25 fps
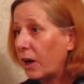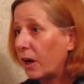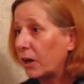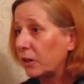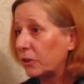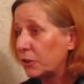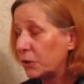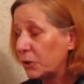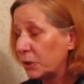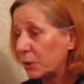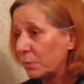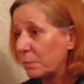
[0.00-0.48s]

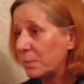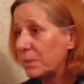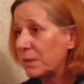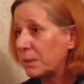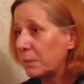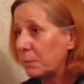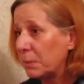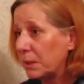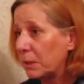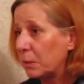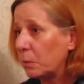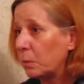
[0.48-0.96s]
our troops
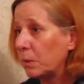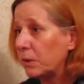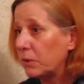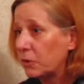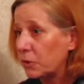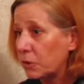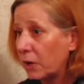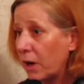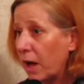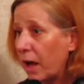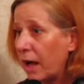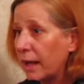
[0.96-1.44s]
to be
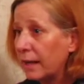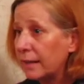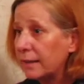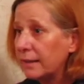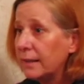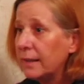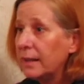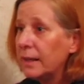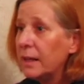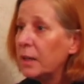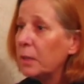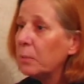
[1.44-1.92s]
withdrawn,
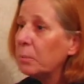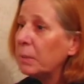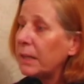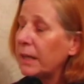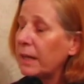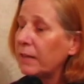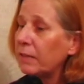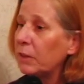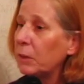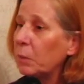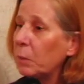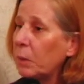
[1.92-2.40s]
but
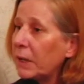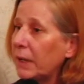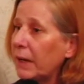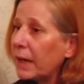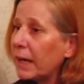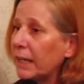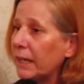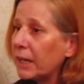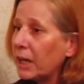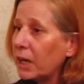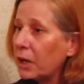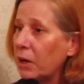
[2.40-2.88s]
everywhere
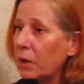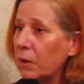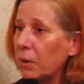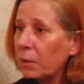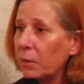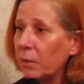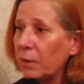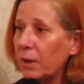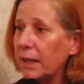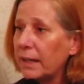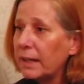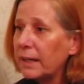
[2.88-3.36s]
I
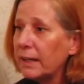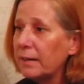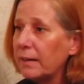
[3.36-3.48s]
go,